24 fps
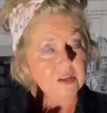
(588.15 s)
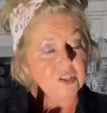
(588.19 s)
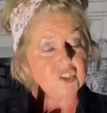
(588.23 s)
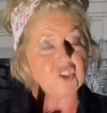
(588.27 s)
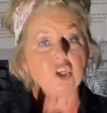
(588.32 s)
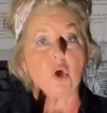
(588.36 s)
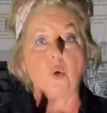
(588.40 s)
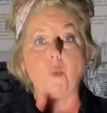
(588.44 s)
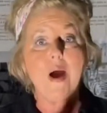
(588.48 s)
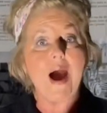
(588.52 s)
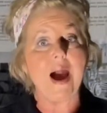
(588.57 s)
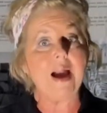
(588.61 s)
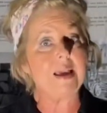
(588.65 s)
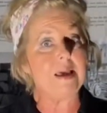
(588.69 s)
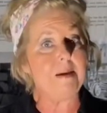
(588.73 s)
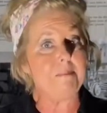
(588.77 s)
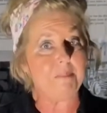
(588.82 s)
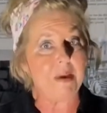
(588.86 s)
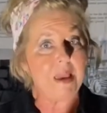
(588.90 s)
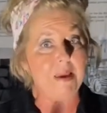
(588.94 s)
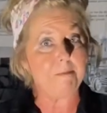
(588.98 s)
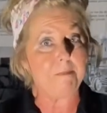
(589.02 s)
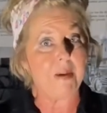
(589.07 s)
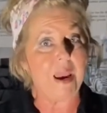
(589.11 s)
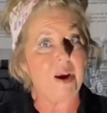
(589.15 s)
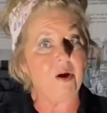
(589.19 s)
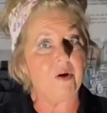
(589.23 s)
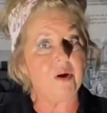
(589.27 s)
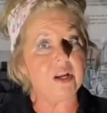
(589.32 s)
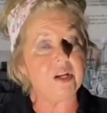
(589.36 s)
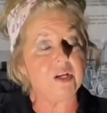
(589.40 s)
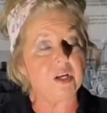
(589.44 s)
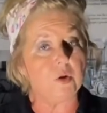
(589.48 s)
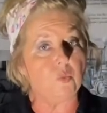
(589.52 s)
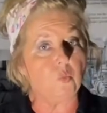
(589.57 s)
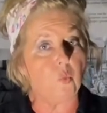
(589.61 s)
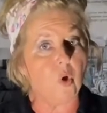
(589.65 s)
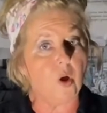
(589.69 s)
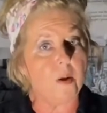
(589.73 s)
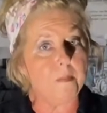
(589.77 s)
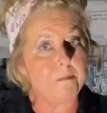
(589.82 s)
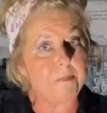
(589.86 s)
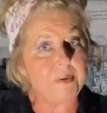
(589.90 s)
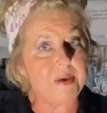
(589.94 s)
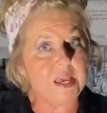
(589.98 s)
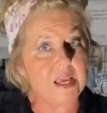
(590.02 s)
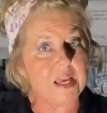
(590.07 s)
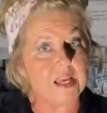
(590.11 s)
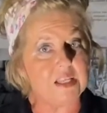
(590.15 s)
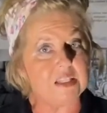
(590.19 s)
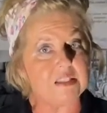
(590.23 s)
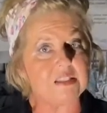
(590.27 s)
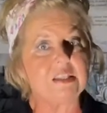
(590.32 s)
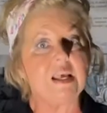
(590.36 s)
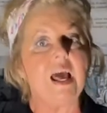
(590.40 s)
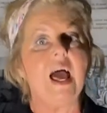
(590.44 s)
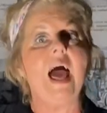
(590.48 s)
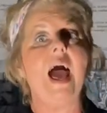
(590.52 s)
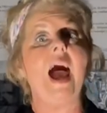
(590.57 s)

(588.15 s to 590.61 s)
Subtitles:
so I can be buried in one piece,